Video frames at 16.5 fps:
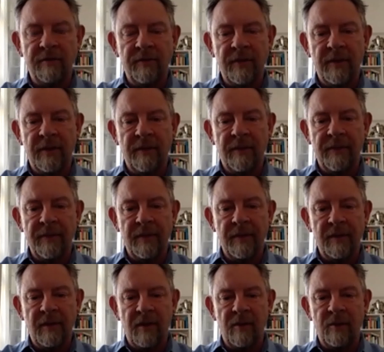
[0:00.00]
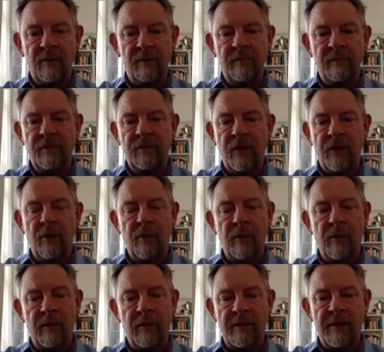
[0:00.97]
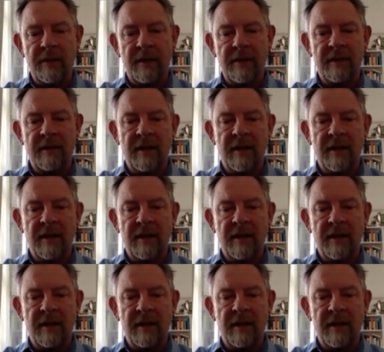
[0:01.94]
the global geopolitics,